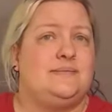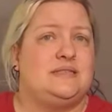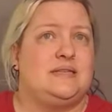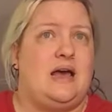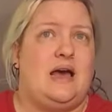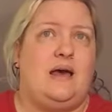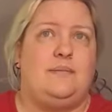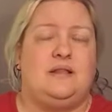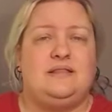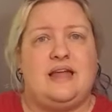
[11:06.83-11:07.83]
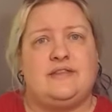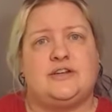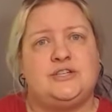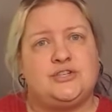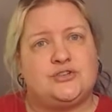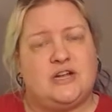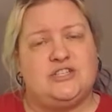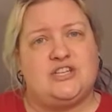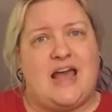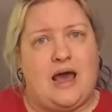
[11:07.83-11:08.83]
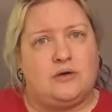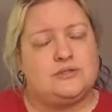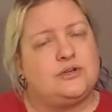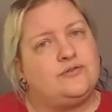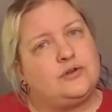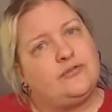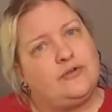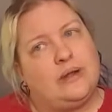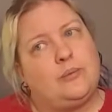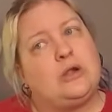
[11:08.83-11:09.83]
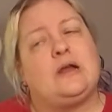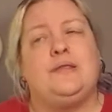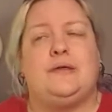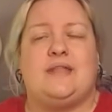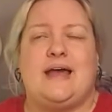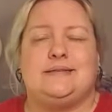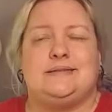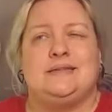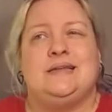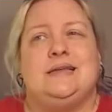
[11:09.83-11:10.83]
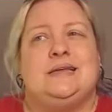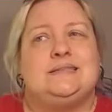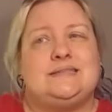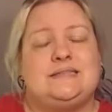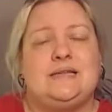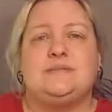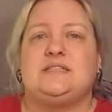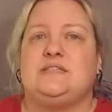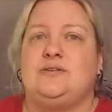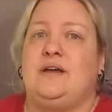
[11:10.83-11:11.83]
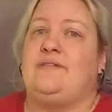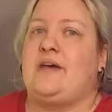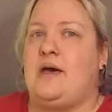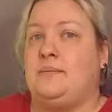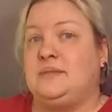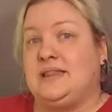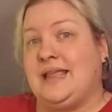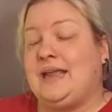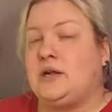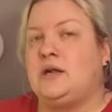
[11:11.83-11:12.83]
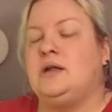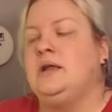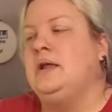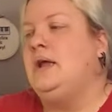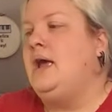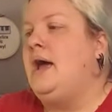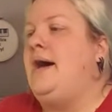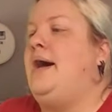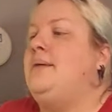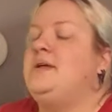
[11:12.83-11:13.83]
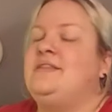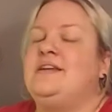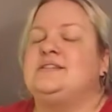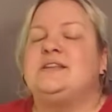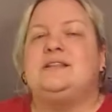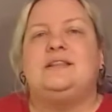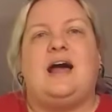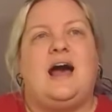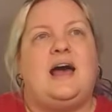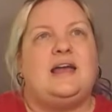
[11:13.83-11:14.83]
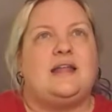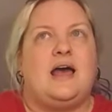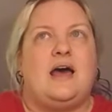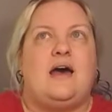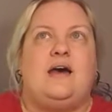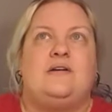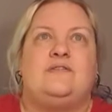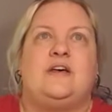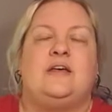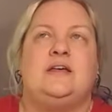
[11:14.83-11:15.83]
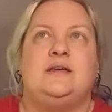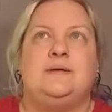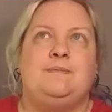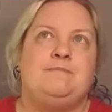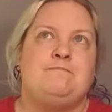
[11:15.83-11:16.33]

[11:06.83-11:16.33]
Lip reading: sometimes leather stretched out over a framework, although that seems to have come later. There's a lot of